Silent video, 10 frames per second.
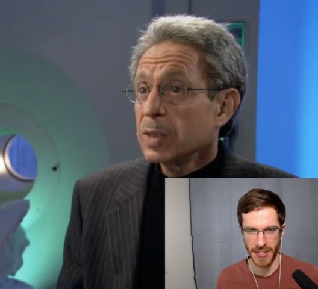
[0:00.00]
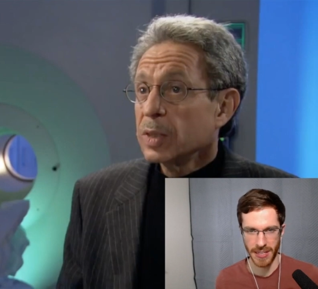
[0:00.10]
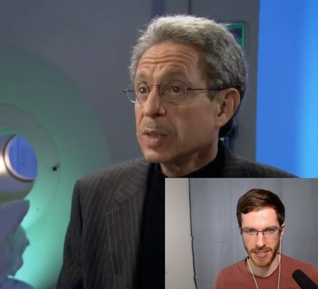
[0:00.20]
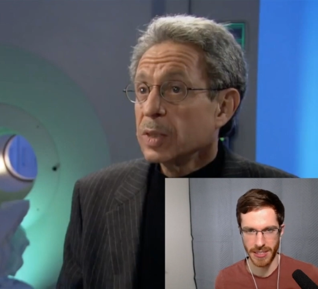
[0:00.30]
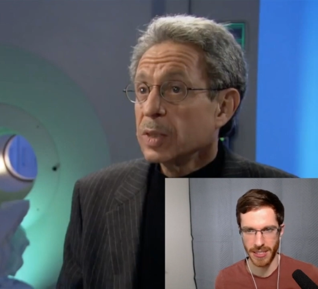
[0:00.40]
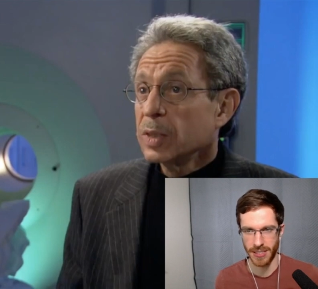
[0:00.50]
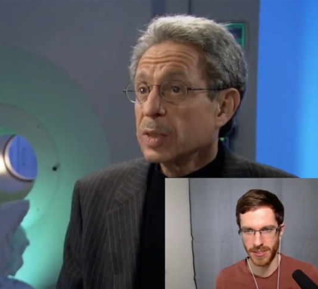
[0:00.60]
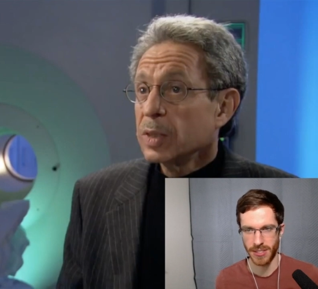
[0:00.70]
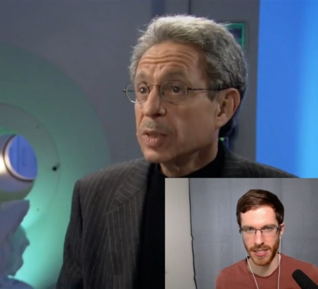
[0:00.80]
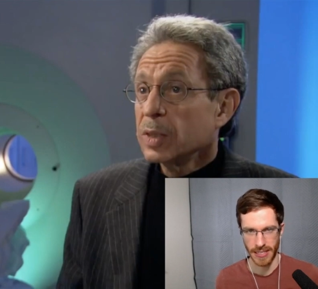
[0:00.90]
Speaker 1: the
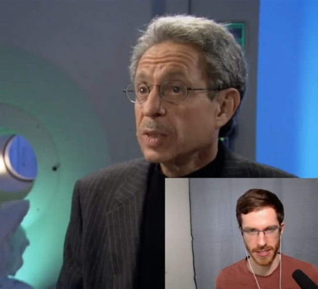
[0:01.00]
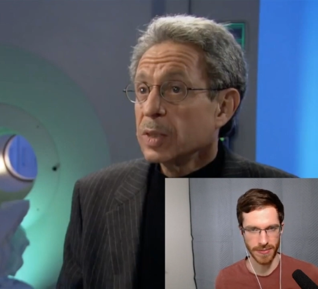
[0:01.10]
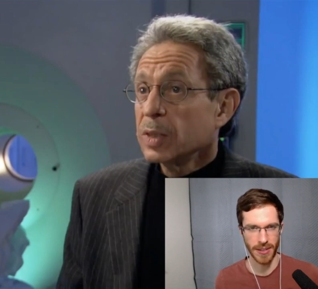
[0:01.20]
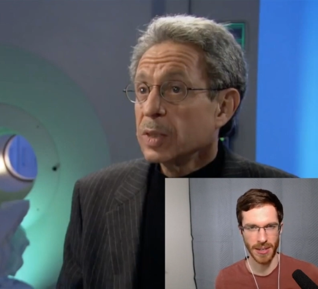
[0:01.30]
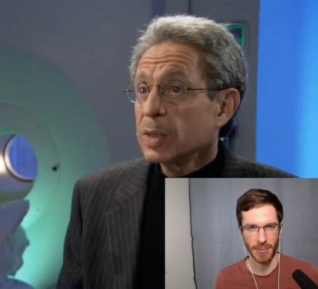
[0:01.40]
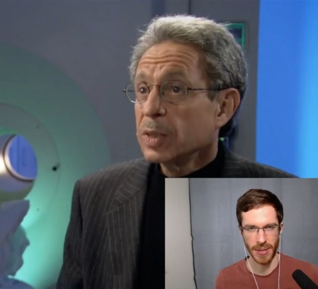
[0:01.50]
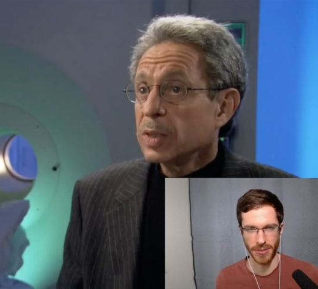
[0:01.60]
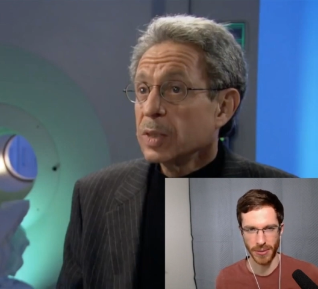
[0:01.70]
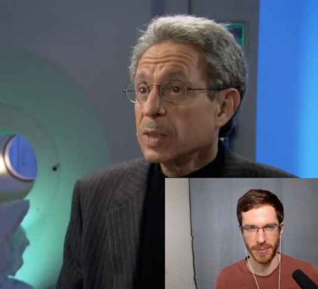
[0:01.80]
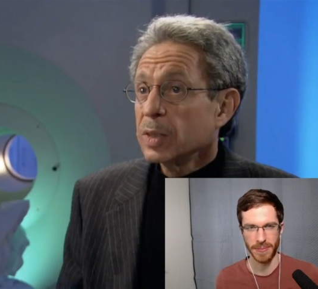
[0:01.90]
entities is
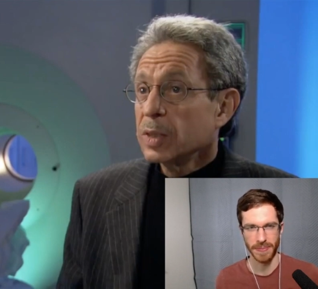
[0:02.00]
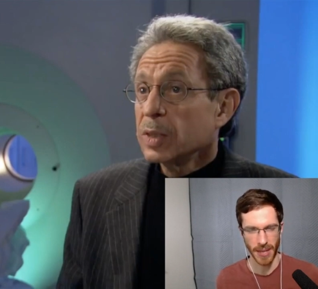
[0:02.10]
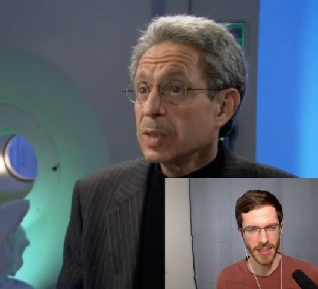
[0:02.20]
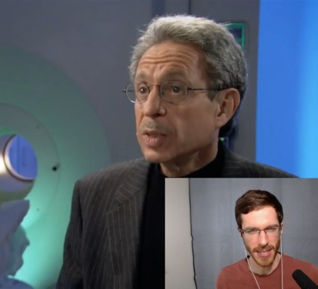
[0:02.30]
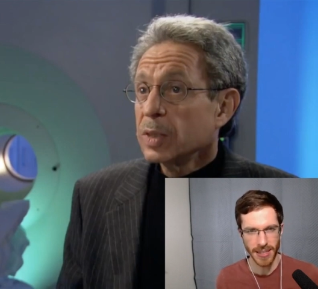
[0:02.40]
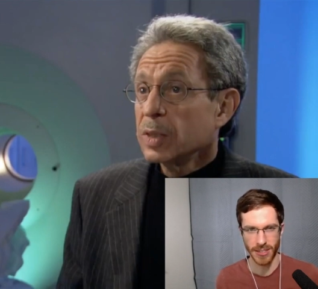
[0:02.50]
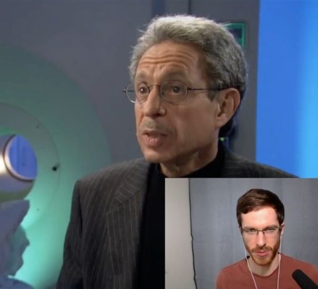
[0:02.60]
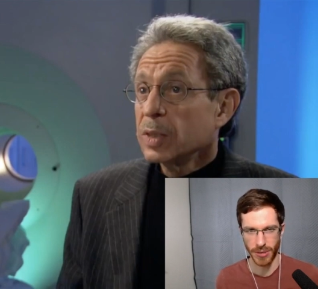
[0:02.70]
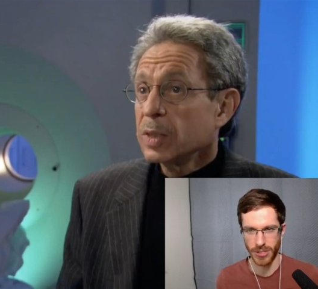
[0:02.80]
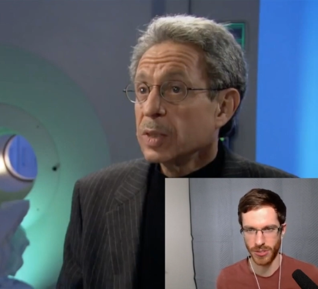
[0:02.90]
fundamental. I think that's
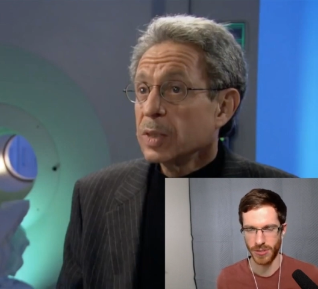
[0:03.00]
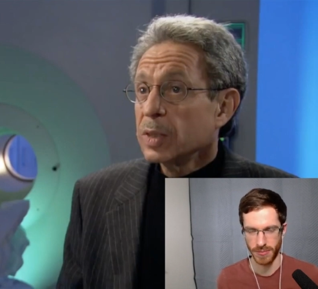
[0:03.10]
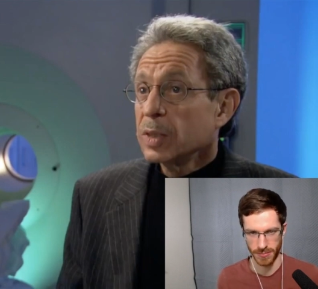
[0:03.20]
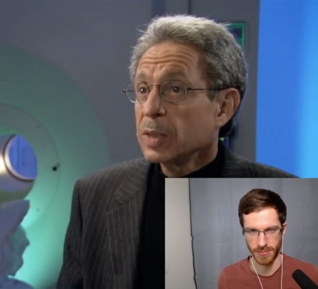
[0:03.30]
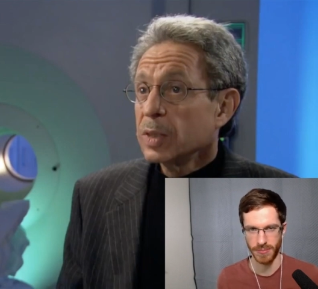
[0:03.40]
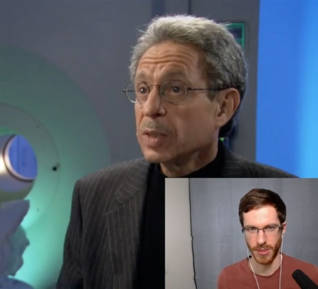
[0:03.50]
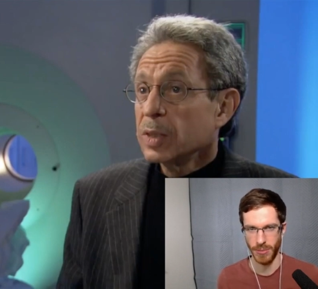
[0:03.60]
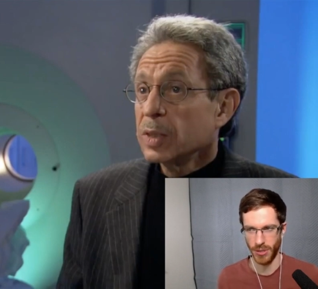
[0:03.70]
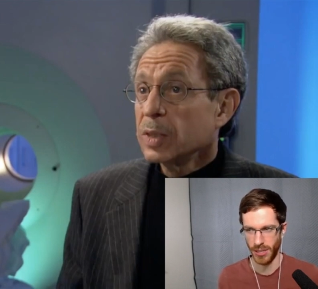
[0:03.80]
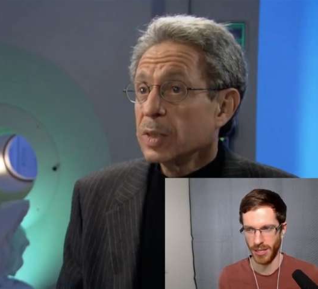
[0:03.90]
what he's
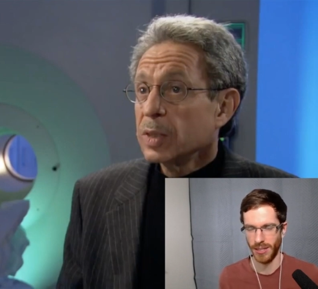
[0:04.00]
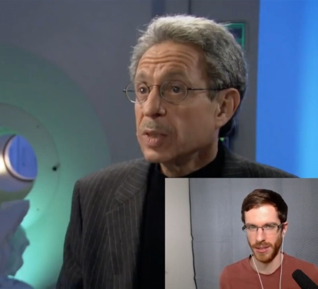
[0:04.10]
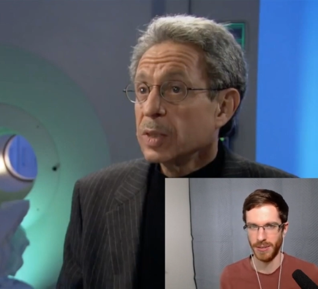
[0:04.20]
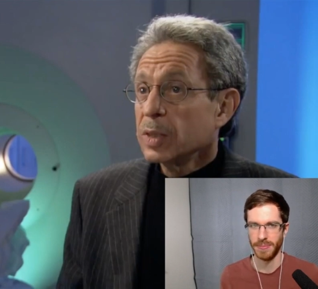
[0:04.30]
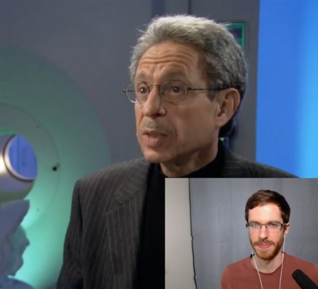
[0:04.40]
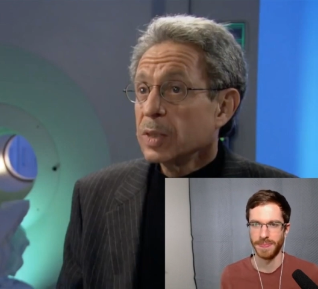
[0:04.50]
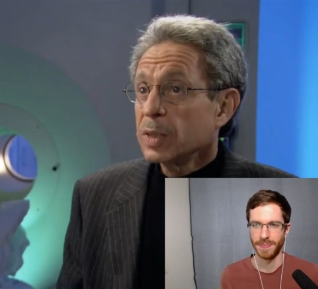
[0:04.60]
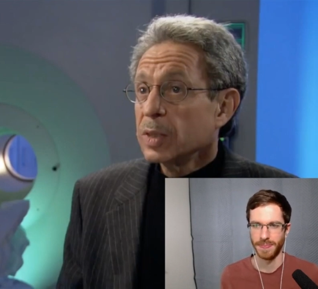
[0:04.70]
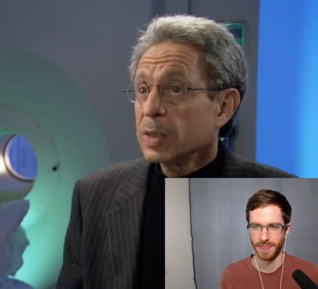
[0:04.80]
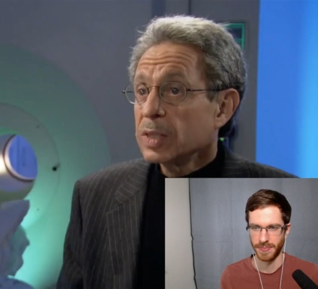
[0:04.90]
communicating there.
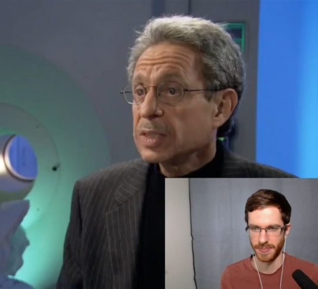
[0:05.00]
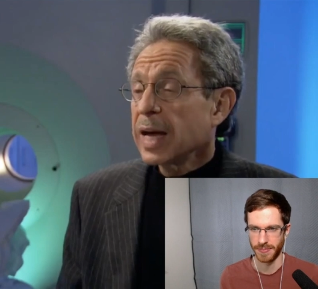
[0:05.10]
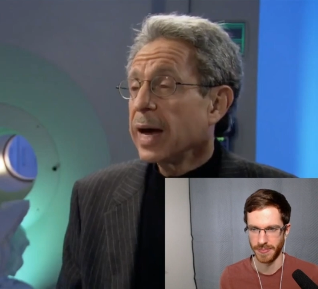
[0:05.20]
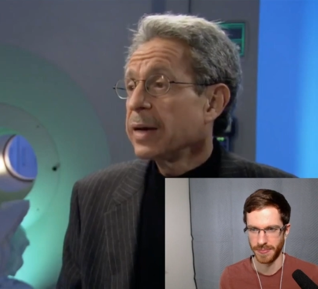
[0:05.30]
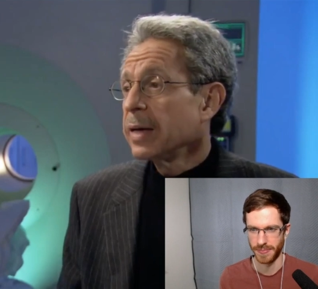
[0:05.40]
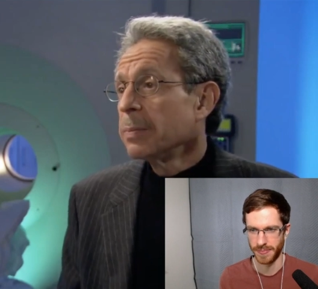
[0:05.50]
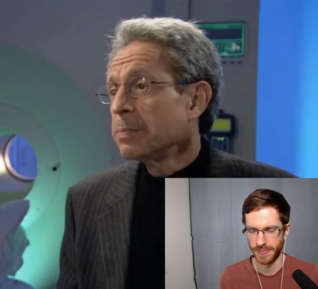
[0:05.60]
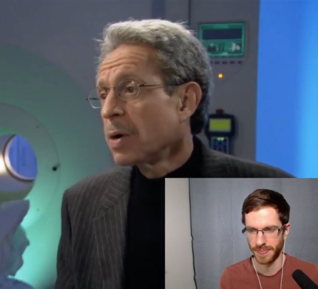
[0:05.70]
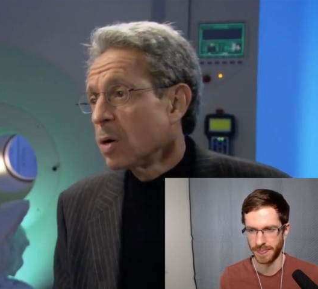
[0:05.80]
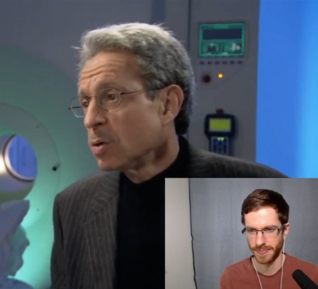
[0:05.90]
Speaker 2: Is that
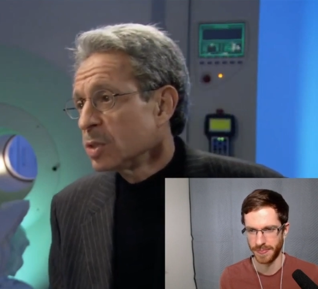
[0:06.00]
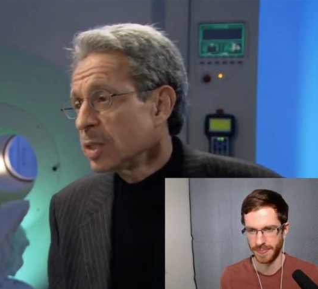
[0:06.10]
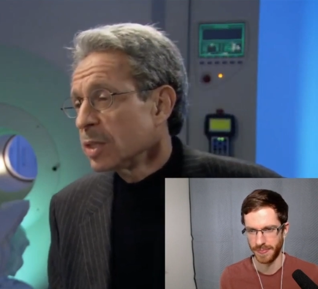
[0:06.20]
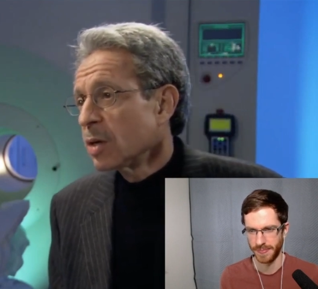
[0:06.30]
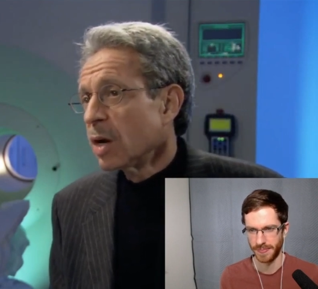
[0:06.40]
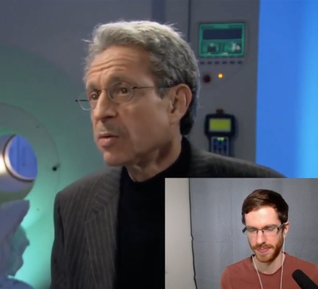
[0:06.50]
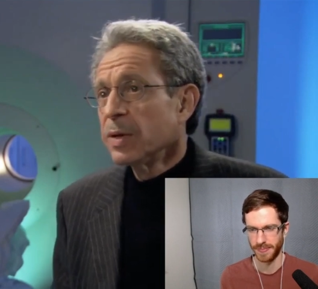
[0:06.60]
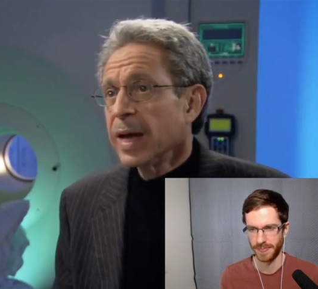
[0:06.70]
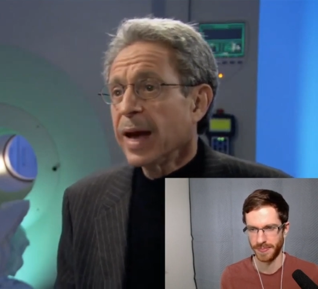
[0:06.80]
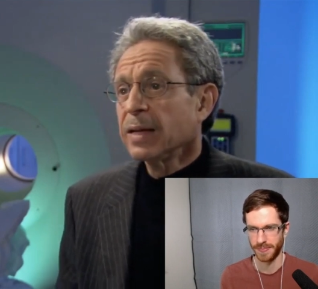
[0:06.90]
imposing on
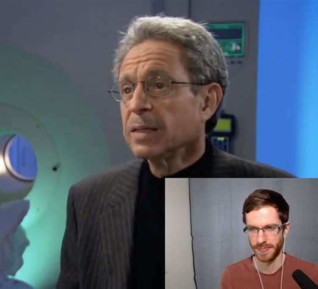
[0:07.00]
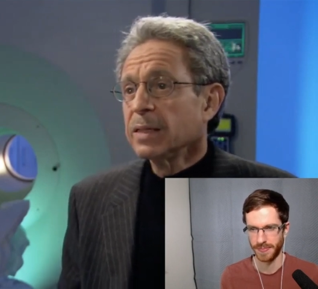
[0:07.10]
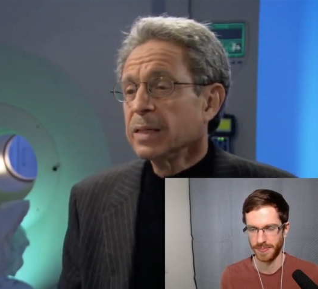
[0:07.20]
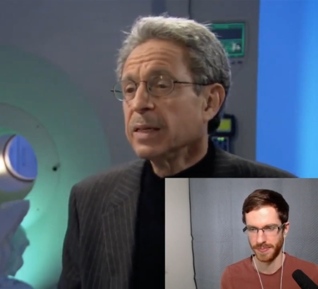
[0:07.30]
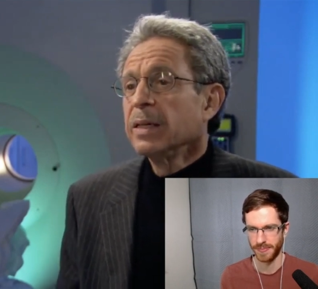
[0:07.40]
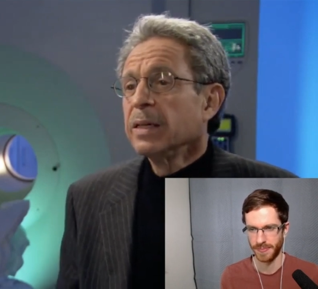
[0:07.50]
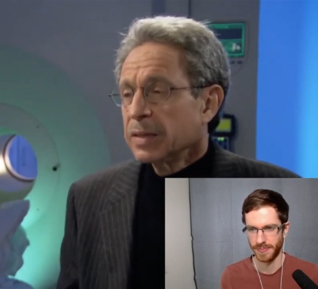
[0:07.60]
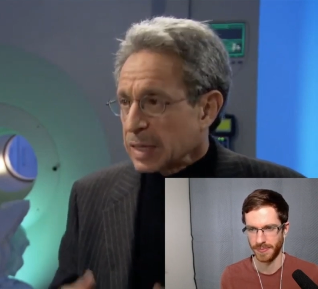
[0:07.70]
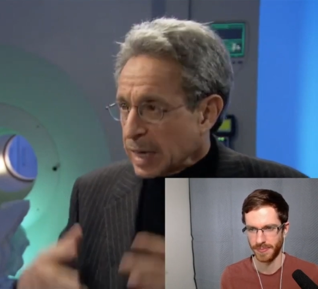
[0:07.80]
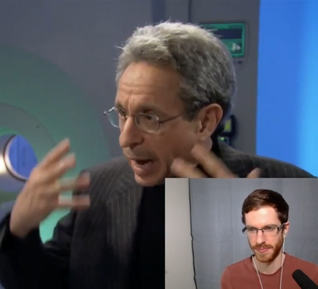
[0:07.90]
reality the
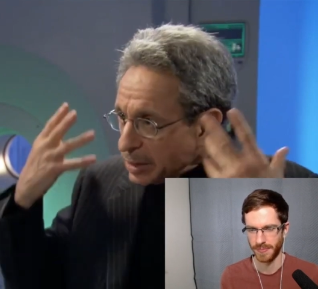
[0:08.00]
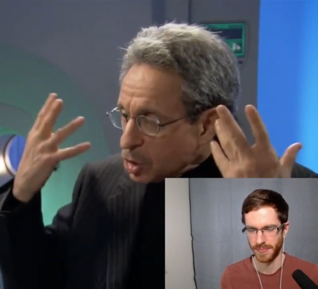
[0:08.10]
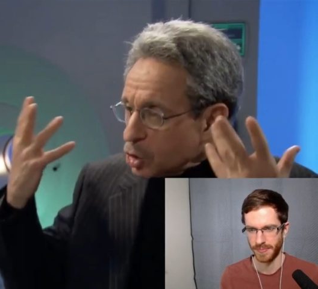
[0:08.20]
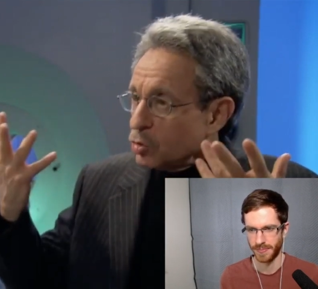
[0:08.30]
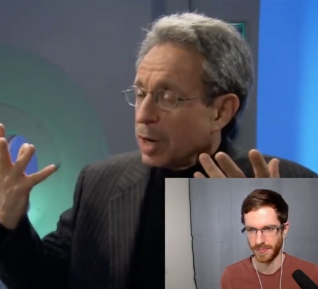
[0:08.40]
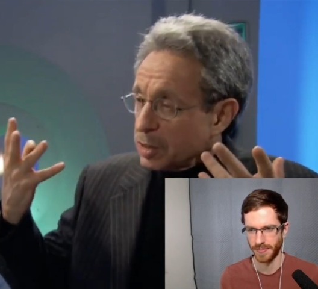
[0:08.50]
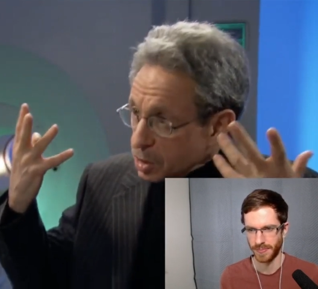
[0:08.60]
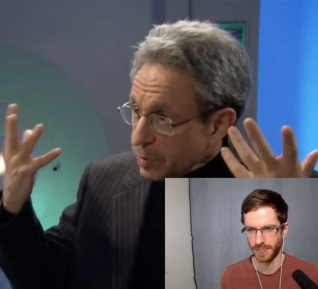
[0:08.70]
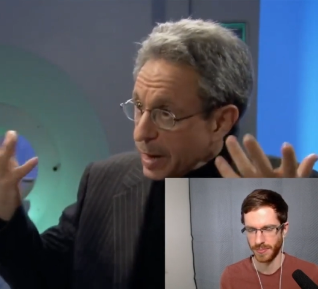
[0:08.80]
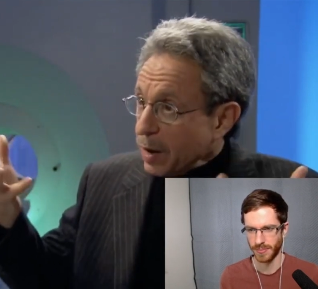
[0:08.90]
constructs
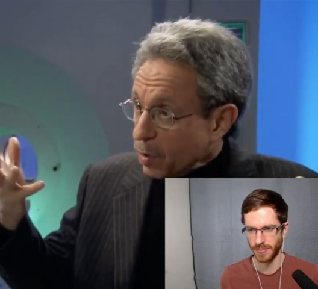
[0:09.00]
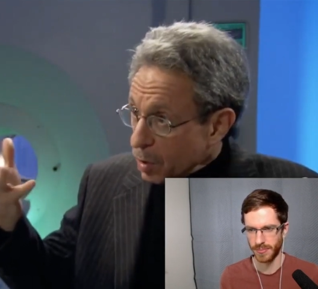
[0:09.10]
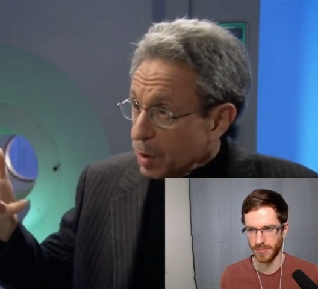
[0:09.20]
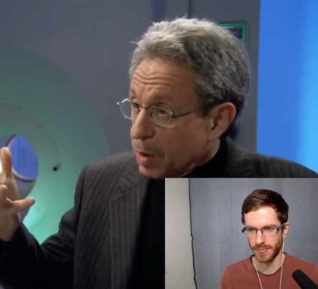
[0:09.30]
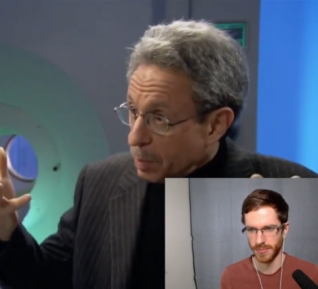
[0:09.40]
of our